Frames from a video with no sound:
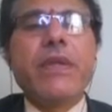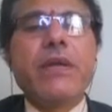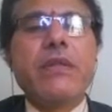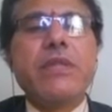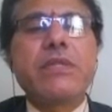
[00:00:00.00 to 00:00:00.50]

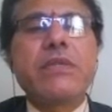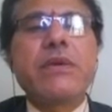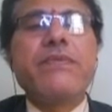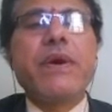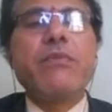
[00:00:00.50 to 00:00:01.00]
this
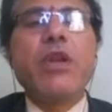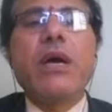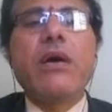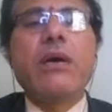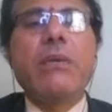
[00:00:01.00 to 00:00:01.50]

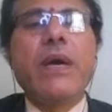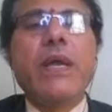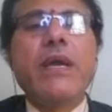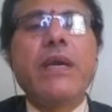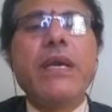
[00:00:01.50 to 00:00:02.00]
formula,
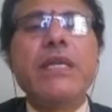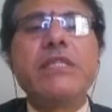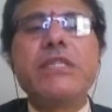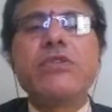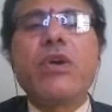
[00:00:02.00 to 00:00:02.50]
wherein TD
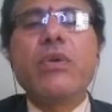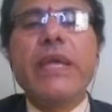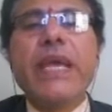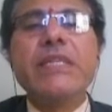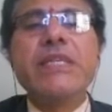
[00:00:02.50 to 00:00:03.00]
is equal
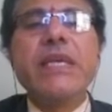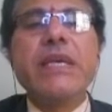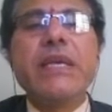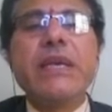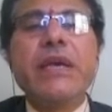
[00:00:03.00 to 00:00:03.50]
to AG